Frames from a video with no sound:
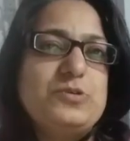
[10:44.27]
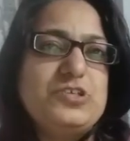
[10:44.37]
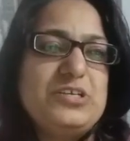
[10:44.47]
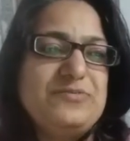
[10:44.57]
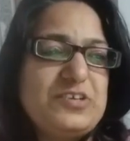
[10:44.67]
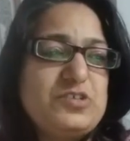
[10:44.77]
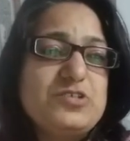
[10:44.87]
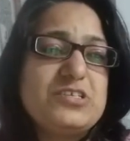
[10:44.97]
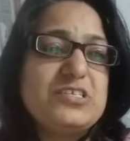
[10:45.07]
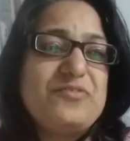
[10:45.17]
achieve it. So
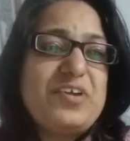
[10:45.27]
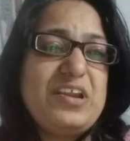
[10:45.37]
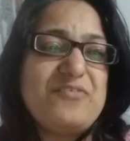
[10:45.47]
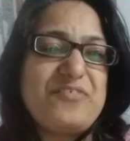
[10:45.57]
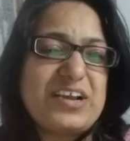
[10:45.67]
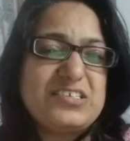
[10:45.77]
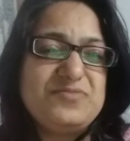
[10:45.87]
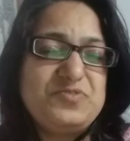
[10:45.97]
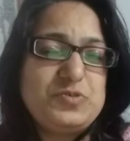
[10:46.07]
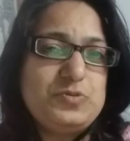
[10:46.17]
this is a very
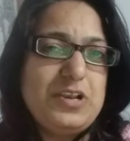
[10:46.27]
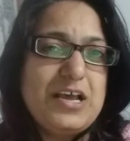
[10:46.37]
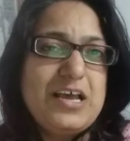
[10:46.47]
effective tool.